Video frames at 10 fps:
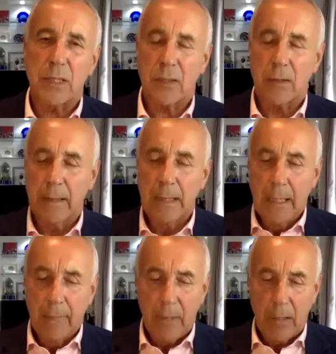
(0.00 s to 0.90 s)
So
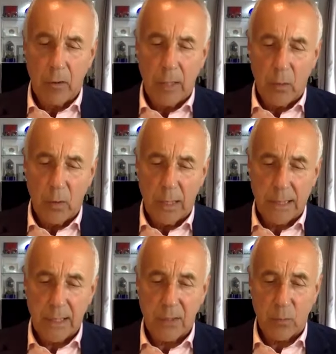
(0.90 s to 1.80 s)
they're a great
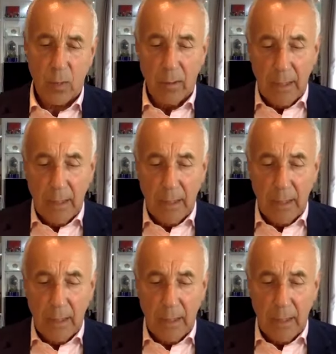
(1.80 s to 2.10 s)
organization. Well,